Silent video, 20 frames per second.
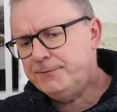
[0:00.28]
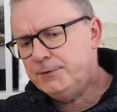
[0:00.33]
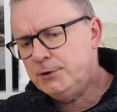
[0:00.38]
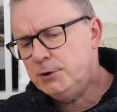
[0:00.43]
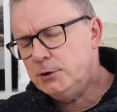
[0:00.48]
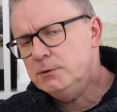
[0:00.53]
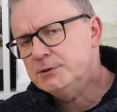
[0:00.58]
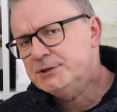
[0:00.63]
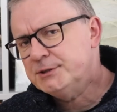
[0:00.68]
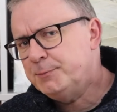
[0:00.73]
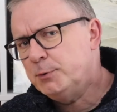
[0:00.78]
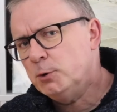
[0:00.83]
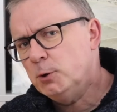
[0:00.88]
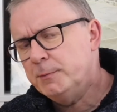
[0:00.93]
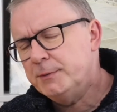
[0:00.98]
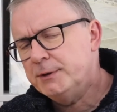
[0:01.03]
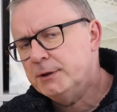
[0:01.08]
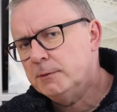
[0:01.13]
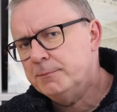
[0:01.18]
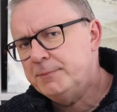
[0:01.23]
you support
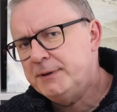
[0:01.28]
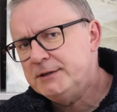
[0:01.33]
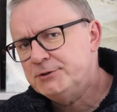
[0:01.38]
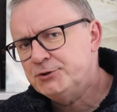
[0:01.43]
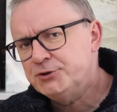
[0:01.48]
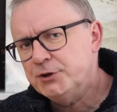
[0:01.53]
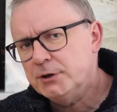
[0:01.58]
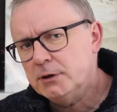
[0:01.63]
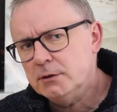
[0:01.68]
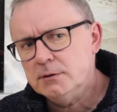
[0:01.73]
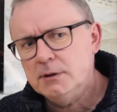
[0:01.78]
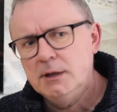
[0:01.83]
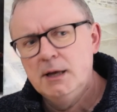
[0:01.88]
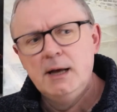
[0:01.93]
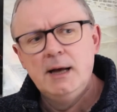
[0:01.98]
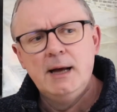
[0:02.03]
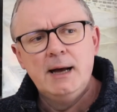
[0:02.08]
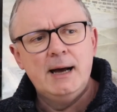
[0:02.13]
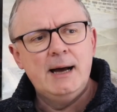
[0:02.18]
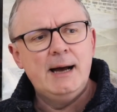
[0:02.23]
me on Patreon,
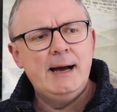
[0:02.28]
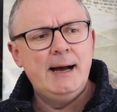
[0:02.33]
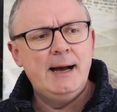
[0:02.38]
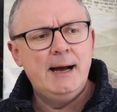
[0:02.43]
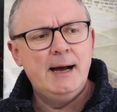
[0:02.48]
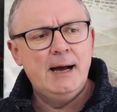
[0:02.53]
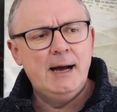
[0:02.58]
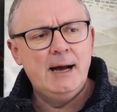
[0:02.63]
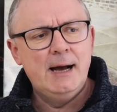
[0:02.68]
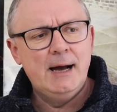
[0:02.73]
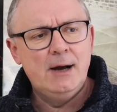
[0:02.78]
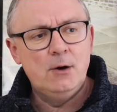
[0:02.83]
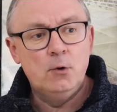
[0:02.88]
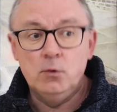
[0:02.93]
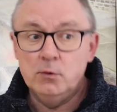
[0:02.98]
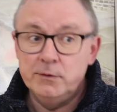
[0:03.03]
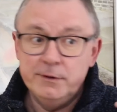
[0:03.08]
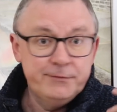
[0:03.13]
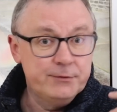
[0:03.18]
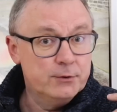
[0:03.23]

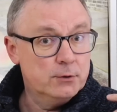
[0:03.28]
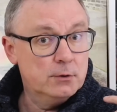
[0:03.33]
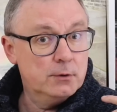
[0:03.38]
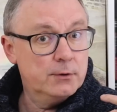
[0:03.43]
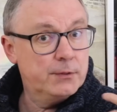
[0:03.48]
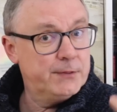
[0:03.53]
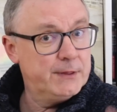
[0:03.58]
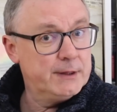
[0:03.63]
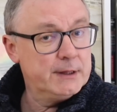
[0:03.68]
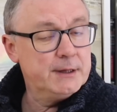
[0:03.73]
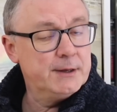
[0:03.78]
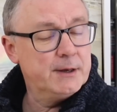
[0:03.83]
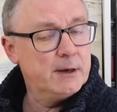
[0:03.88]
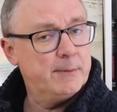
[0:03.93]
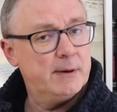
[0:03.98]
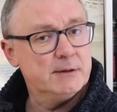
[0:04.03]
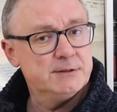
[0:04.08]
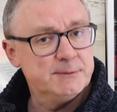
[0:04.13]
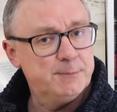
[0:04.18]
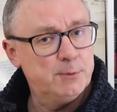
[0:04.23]
or if you're thinking
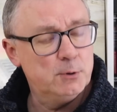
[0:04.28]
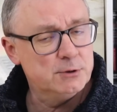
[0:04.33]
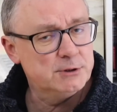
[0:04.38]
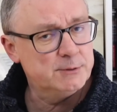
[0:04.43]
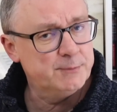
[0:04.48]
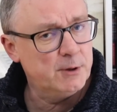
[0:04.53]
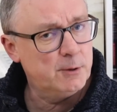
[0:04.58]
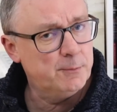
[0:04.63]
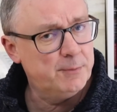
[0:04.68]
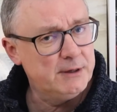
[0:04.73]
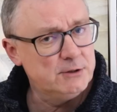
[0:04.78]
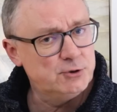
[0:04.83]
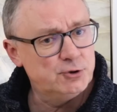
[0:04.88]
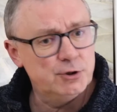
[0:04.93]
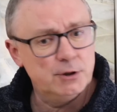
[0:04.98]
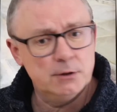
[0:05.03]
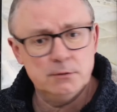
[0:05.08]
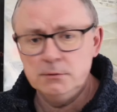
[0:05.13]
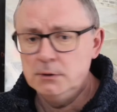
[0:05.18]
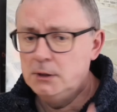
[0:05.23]
about supporting me on
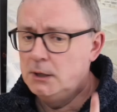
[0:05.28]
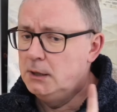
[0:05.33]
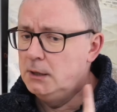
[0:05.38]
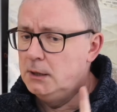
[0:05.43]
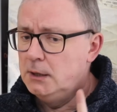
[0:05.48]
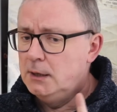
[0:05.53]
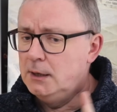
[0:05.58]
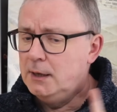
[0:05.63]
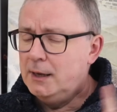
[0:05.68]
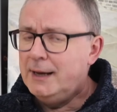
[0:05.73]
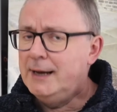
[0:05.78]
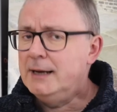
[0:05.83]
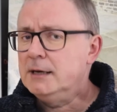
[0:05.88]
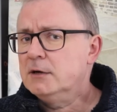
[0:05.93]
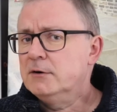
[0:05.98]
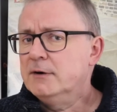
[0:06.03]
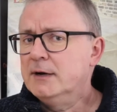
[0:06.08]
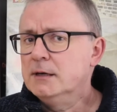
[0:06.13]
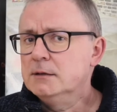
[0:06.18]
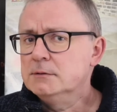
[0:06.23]
Patreon, hang
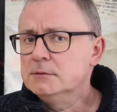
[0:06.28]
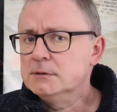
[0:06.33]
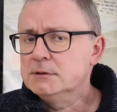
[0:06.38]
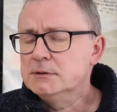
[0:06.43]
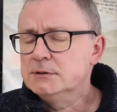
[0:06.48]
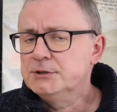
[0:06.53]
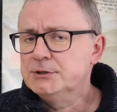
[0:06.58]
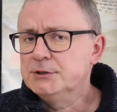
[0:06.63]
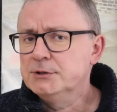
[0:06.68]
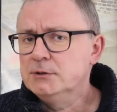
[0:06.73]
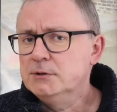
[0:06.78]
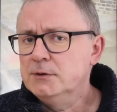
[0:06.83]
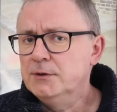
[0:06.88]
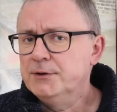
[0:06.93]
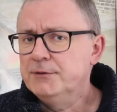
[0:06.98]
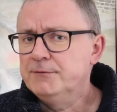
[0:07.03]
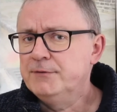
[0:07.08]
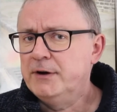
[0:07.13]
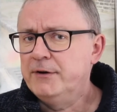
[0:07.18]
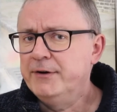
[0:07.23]
around till
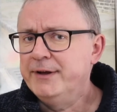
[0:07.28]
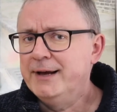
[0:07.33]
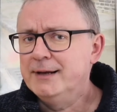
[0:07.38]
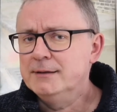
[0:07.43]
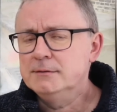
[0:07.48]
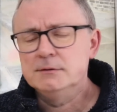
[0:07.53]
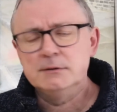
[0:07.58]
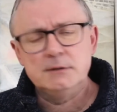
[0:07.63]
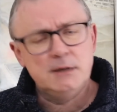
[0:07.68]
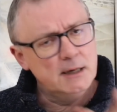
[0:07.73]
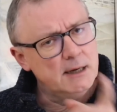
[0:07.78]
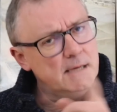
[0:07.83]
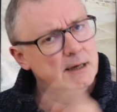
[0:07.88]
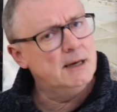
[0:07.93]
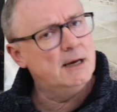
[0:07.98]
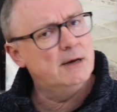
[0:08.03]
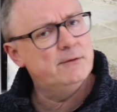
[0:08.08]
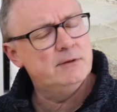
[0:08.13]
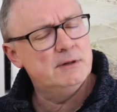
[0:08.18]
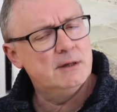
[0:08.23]
the very end. I
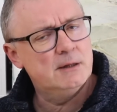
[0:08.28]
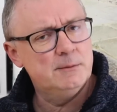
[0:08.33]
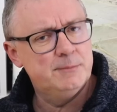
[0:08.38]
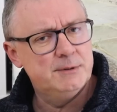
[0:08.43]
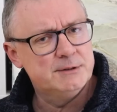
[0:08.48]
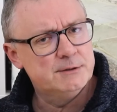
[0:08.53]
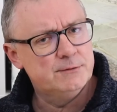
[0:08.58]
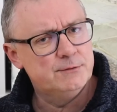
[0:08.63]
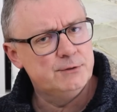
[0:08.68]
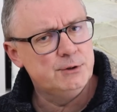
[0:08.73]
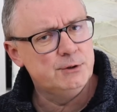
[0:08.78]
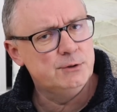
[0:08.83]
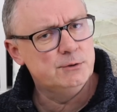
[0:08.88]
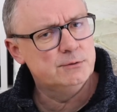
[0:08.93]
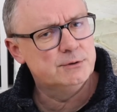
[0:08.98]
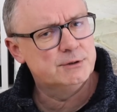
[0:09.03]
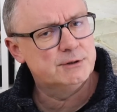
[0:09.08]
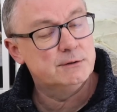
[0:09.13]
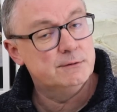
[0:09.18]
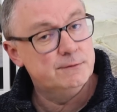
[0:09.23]
have a little bit of
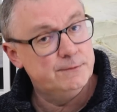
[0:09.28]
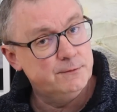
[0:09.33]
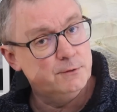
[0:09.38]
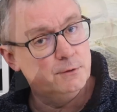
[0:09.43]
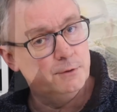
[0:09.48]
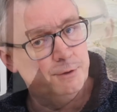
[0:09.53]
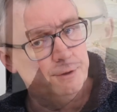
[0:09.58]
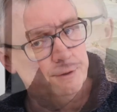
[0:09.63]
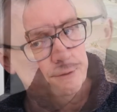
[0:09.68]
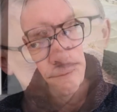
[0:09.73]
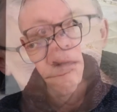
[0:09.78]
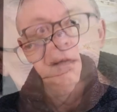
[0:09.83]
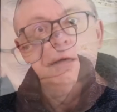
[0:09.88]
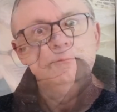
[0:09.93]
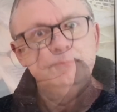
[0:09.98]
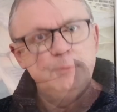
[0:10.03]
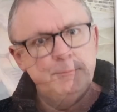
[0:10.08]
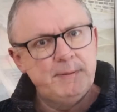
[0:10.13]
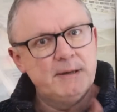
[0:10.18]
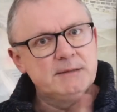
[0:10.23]
news for you.
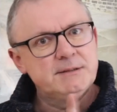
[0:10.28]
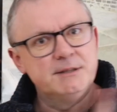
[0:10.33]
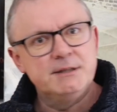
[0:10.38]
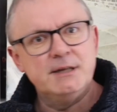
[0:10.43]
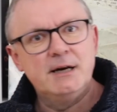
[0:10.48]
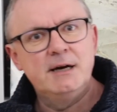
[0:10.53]
But back to the